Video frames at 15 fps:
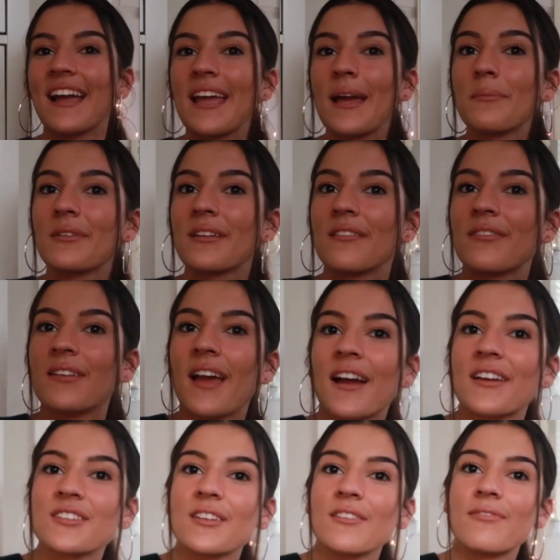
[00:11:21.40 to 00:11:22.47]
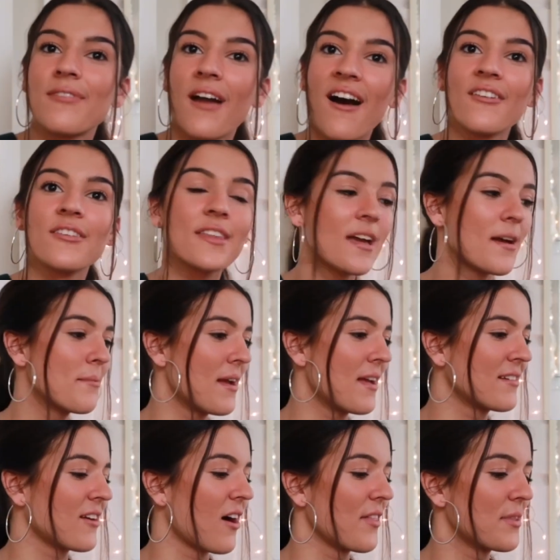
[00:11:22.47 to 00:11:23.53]
can't believe he actually found them
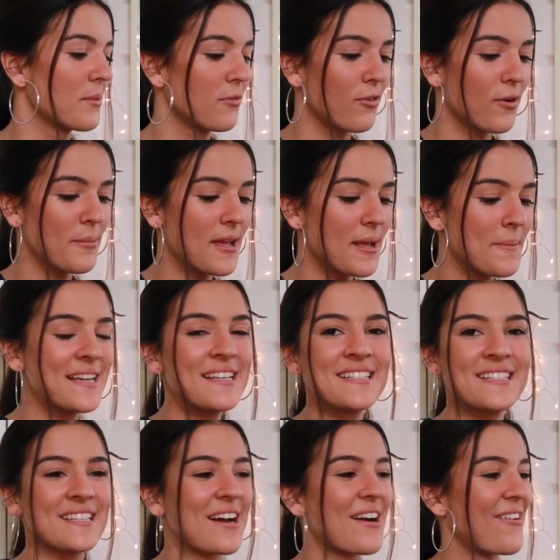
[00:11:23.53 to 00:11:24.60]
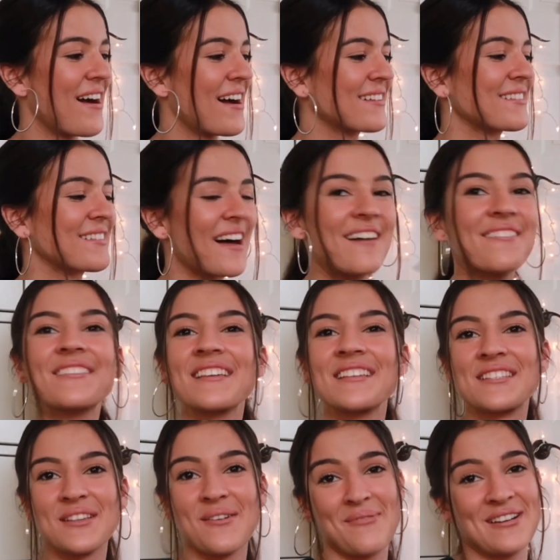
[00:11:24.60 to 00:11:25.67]
and got them for me. So I love
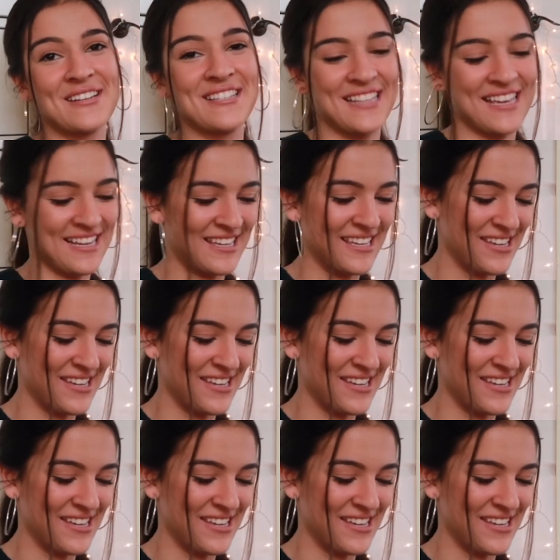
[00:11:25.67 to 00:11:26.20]
these so much, thank